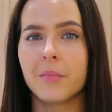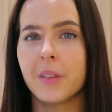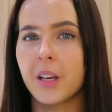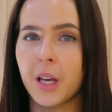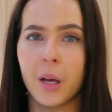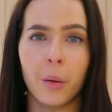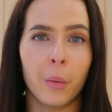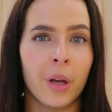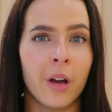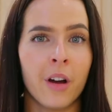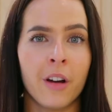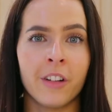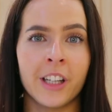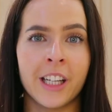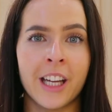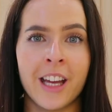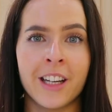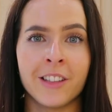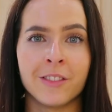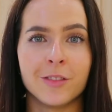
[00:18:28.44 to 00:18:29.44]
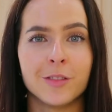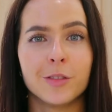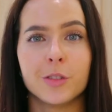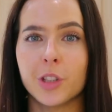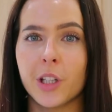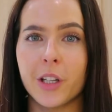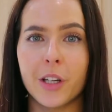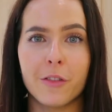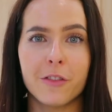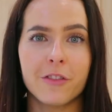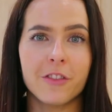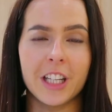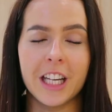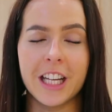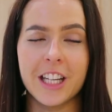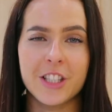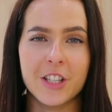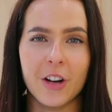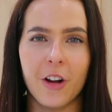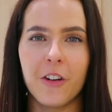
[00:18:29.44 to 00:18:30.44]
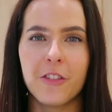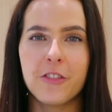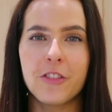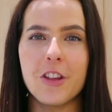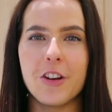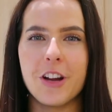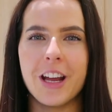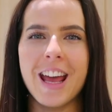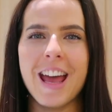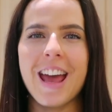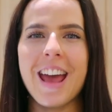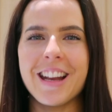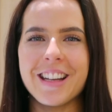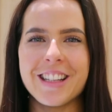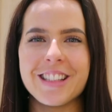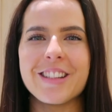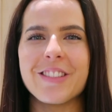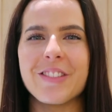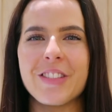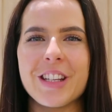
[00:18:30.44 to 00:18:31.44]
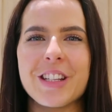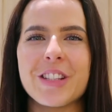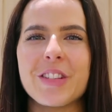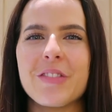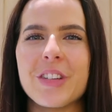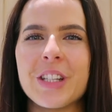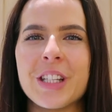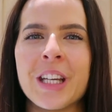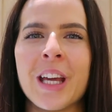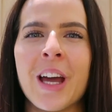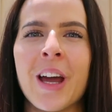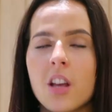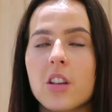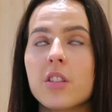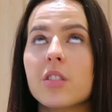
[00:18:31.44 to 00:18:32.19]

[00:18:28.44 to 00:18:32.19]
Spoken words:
here we are again, trying to finish off the end of this video.